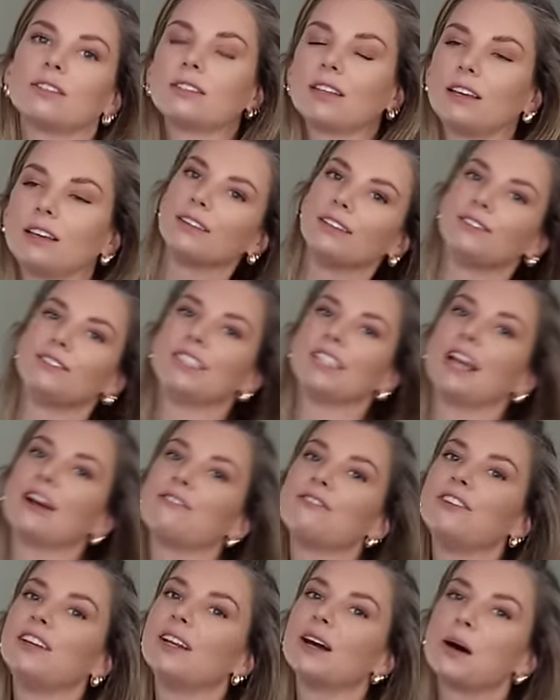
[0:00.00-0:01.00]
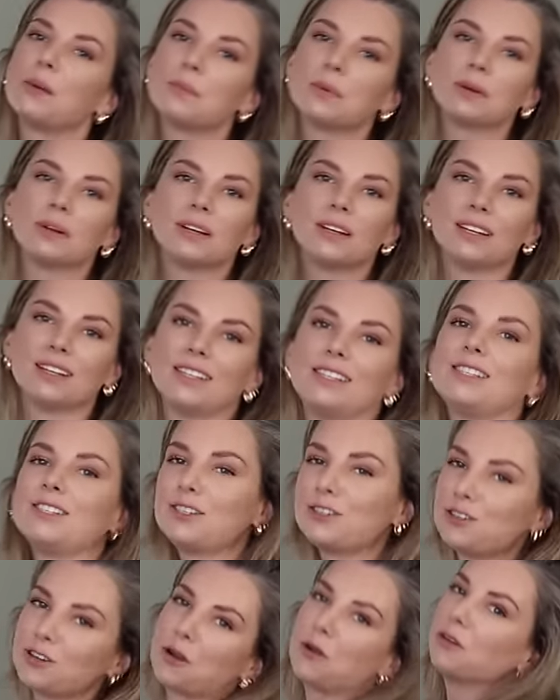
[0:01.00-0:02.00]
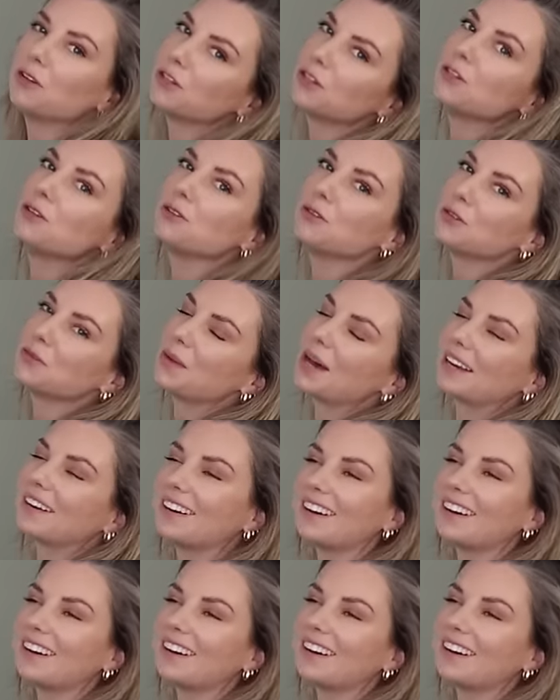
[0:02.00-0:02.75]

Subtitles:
Like lifting our feet up? Is it to show the shoes better?